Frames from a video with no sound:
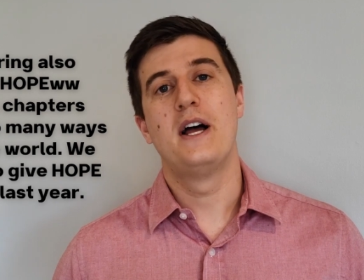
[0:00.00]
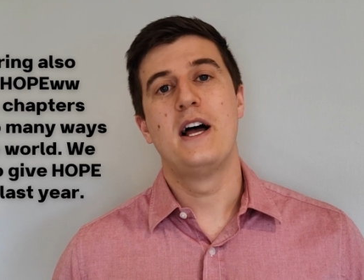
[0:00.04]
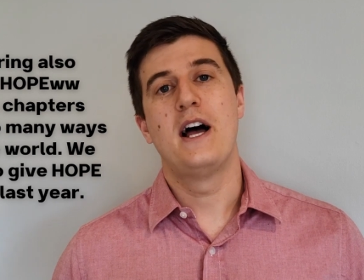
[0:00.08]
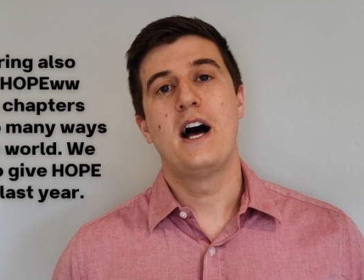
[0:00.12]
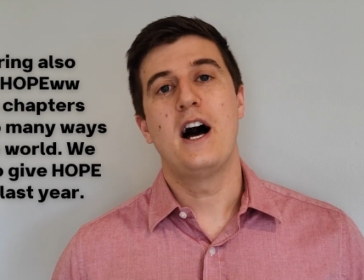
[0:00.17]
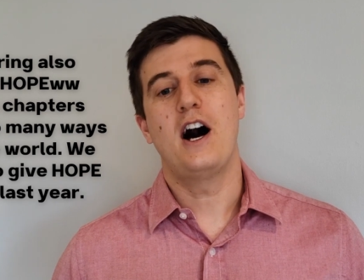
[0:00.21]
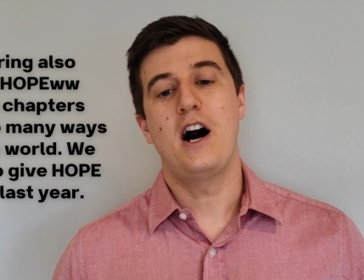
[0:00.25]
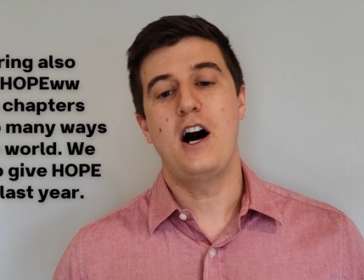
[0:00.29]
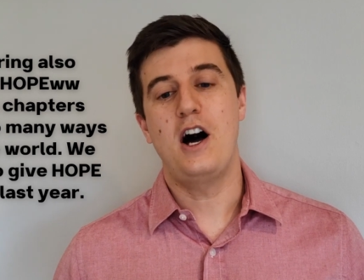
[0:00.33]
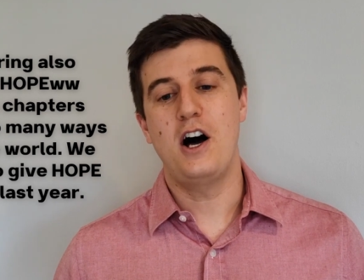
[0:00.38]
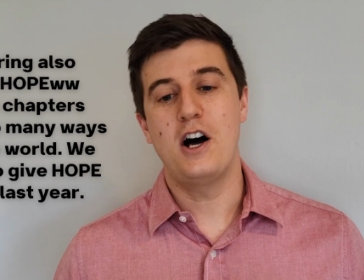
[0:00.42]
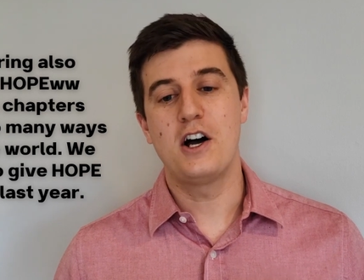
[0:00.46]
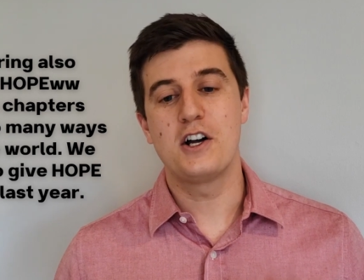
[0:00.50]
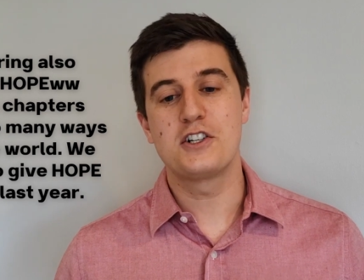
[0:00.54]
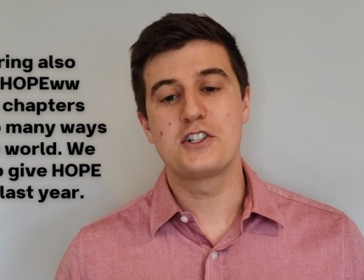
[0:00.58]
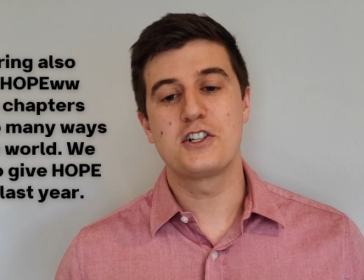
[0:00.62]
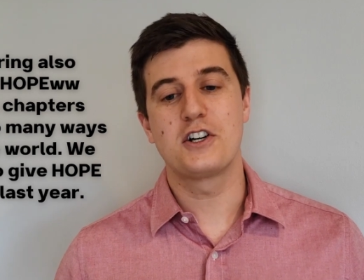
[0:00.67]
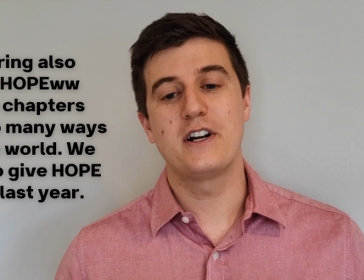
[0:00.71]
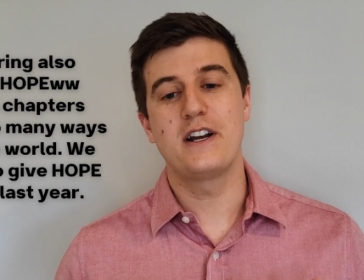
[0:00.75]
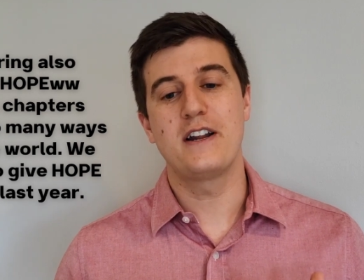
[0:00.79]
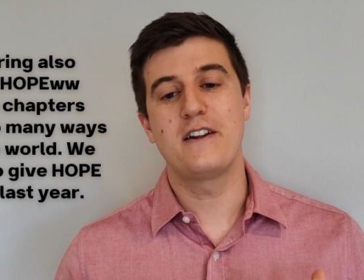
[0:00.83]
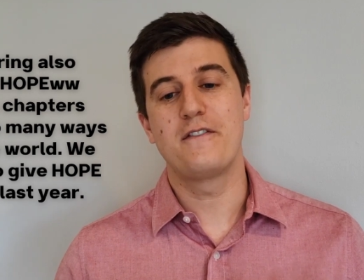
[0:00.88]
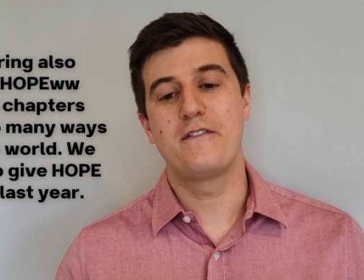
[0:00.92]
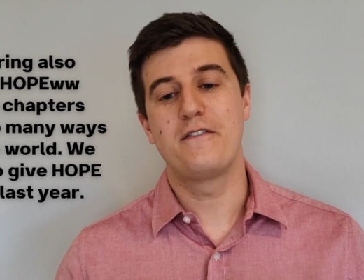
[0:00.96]

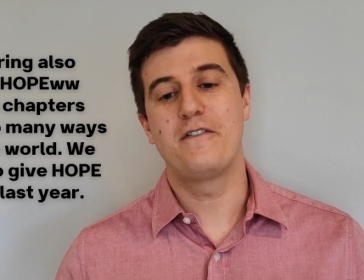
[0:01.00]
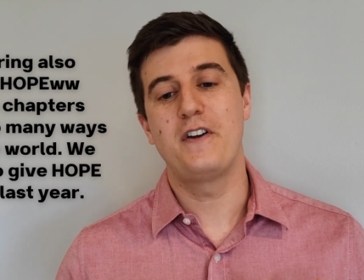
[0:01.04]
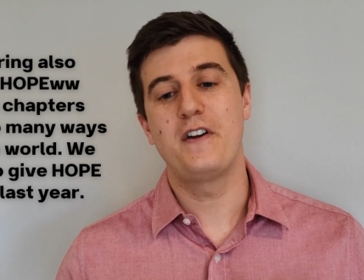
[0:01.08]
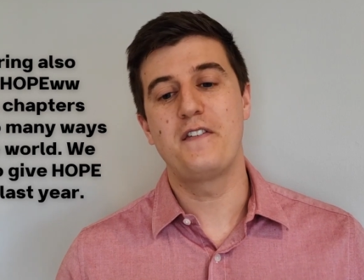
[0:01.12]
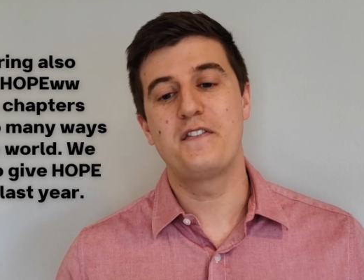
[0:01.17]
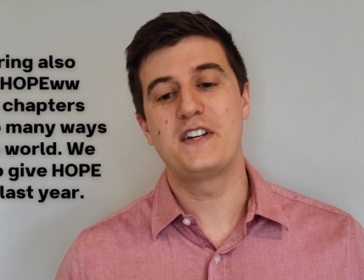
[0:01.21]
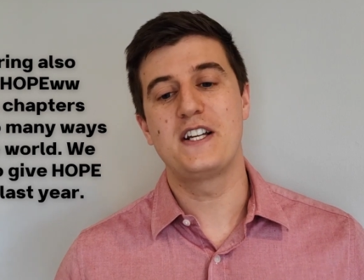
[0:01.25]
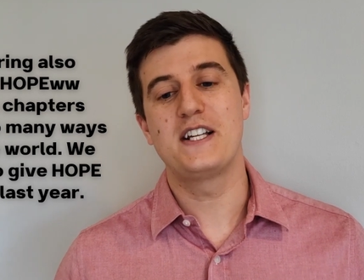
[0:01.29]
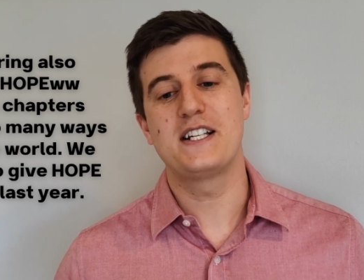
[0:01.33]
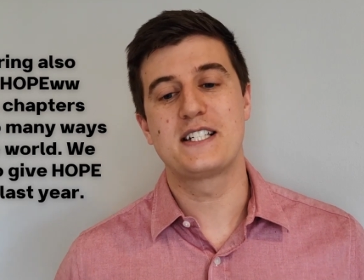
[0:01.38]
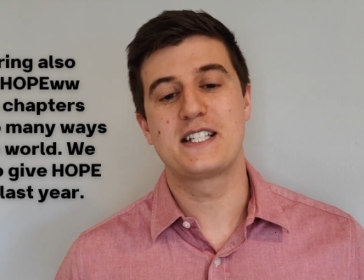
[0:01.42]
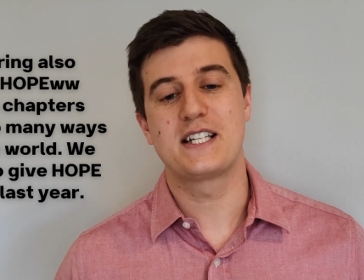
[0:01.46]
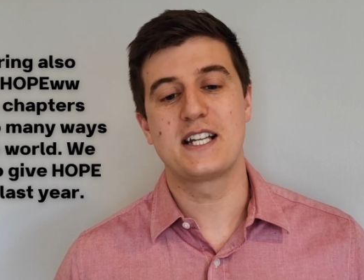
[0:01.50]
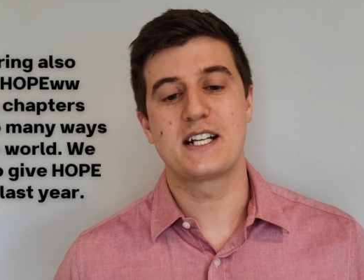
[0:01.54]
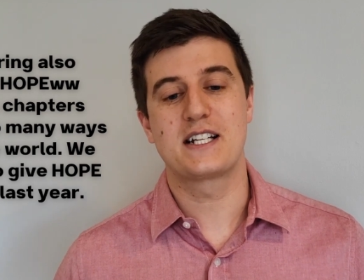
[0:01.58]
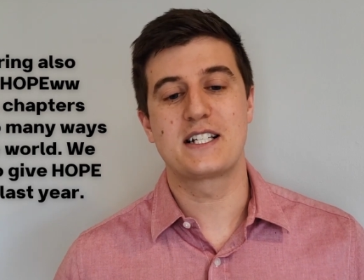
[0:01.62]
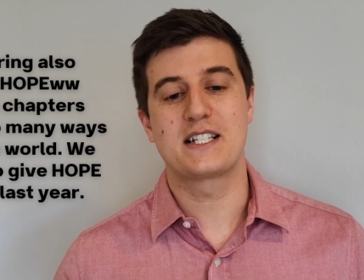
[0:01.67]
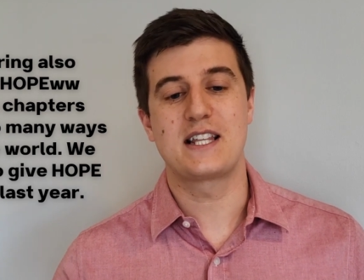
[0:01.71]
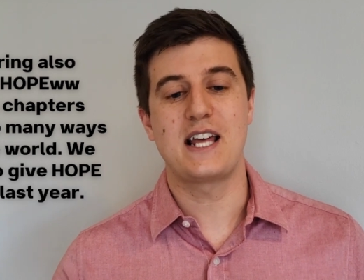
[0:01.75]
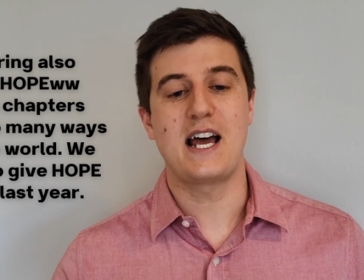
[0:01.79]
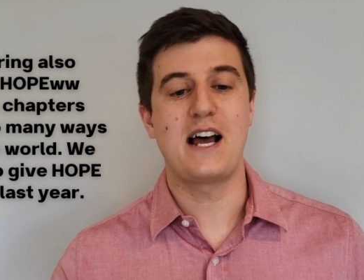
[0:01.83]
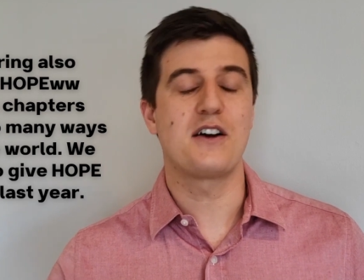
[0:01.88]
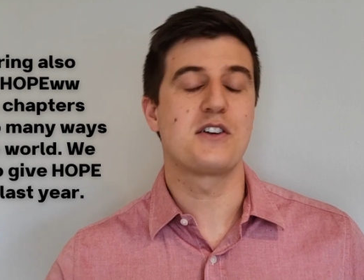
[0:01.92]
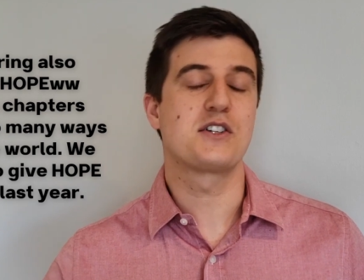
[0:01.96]

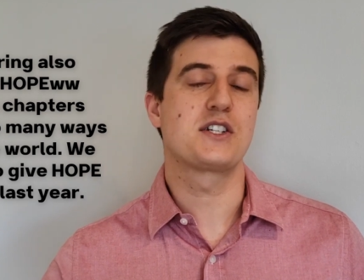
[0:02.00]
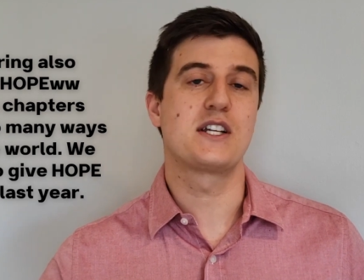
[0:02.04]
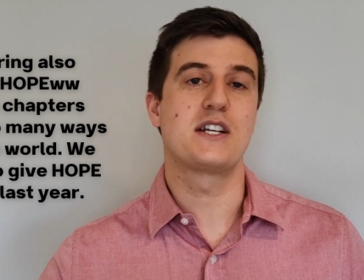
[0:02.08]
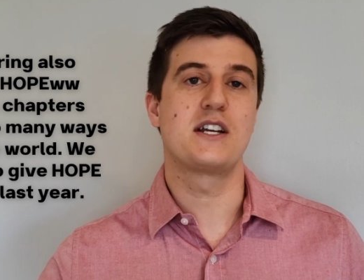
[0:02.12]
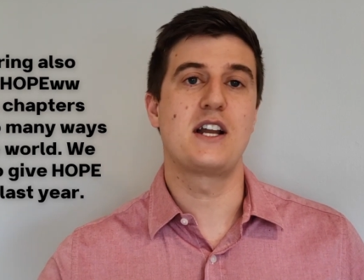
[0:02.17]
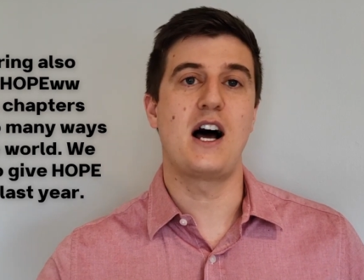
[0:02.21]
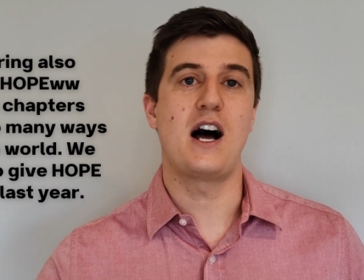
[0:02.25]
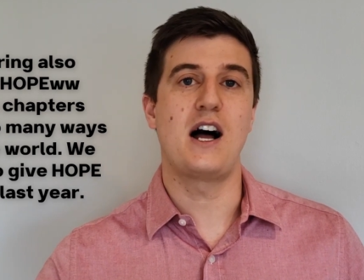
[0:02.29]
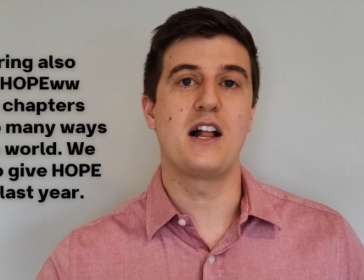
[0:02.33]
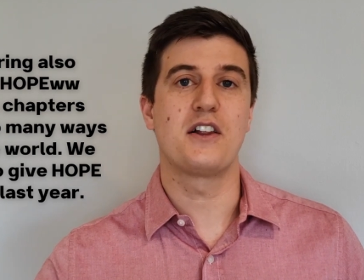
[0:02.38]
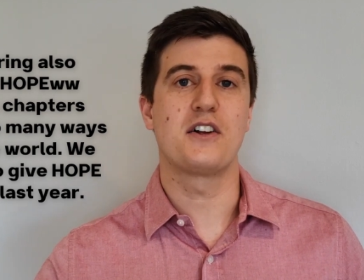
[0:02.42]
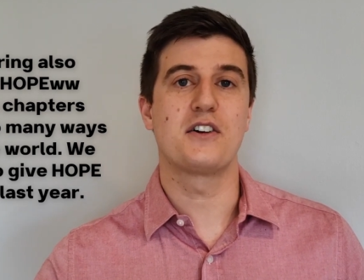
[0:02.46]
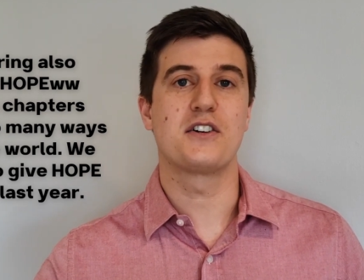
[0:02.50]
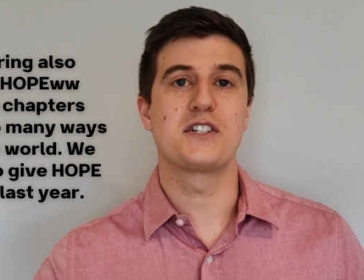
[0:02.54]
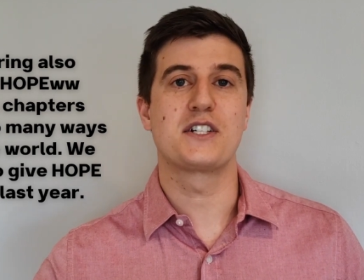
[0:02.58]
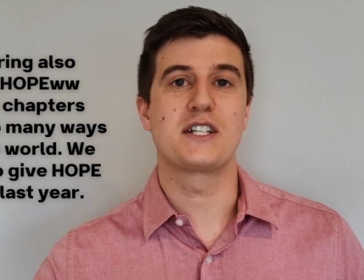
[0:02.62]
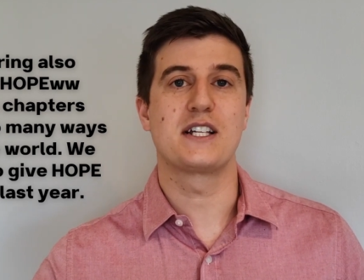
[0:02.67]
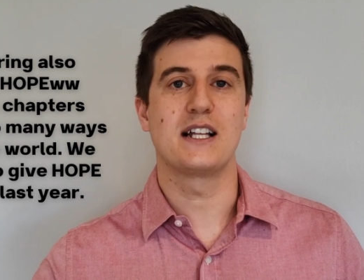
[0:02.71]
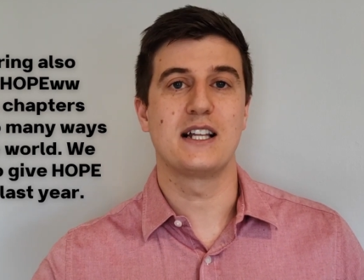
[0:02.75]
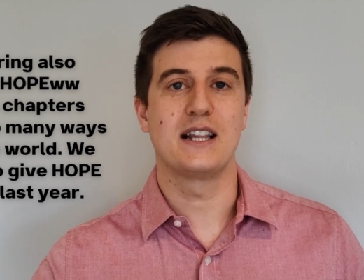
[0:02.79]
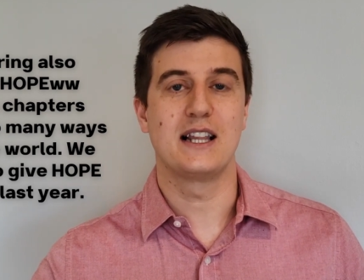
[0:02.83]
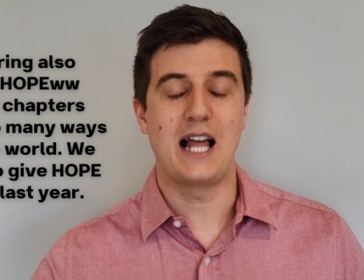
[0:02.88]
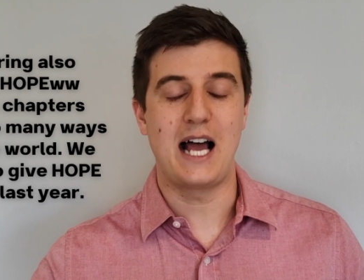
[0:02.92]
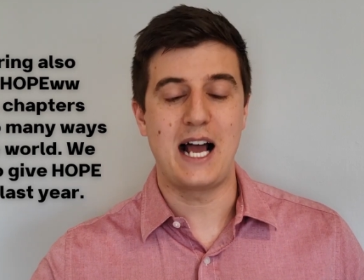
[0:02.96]
$156,000
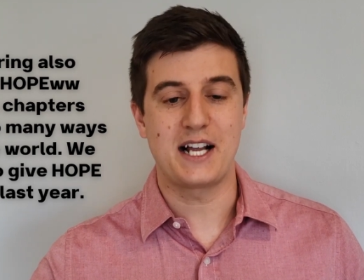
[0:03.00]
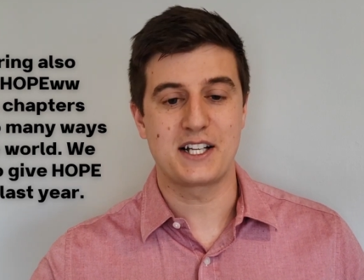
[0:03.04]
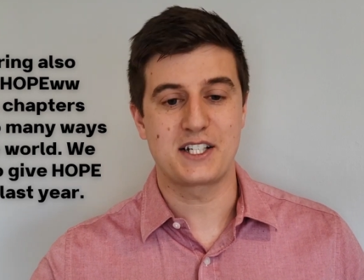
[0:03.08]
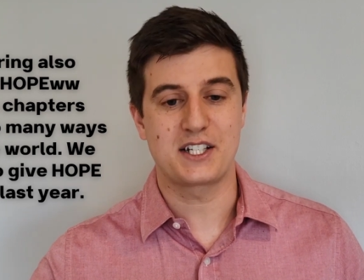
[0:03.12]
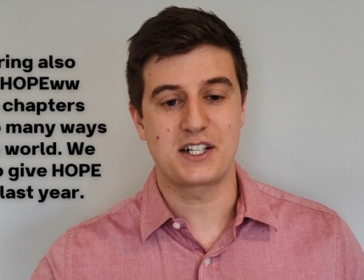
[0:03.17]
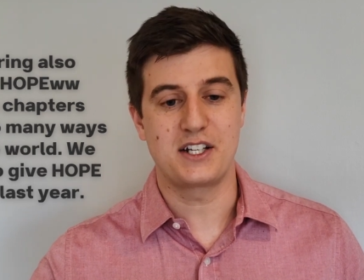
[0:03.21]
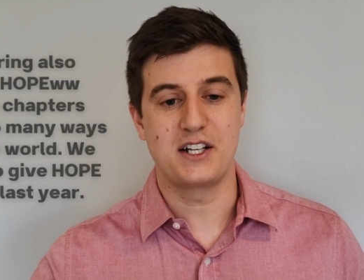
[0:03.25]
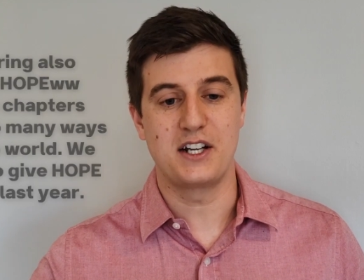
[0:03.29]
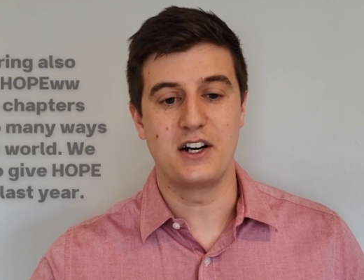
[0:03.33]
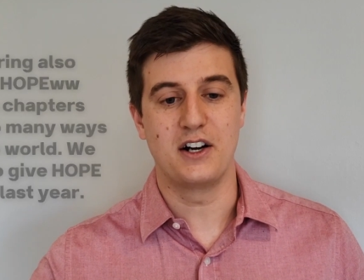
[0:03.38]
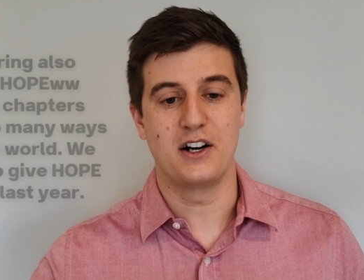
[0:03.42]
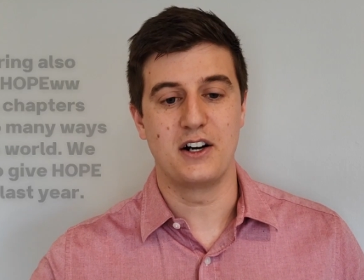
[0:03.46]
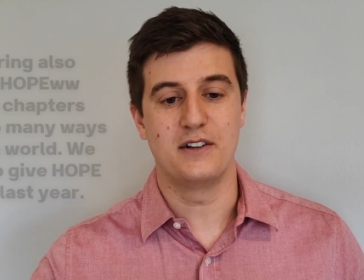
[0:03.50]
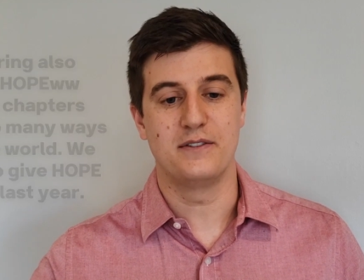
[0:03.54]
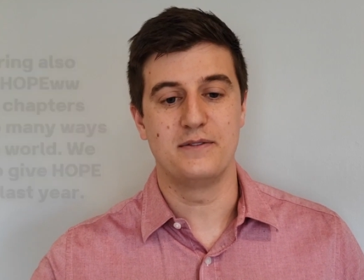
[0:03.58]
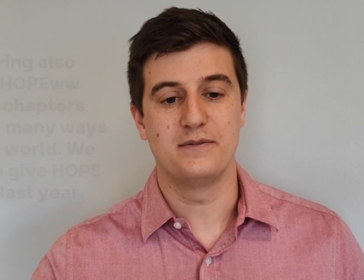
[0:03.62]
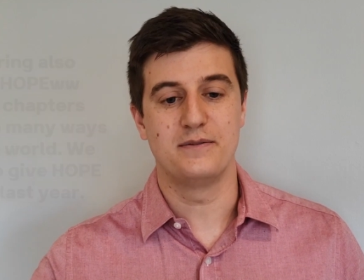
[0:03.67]
last year.